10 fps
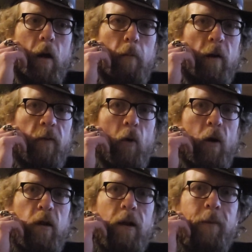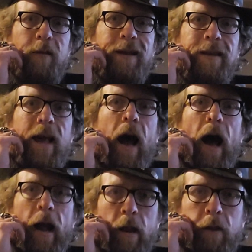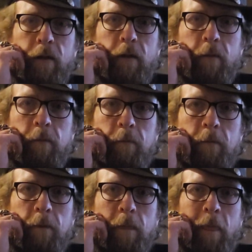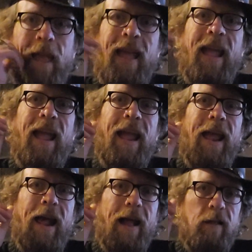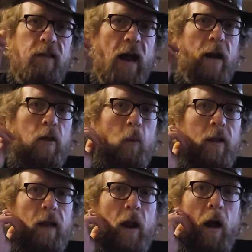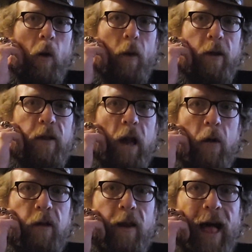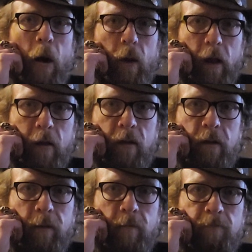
Before something dies, that is when they always yell the loudest.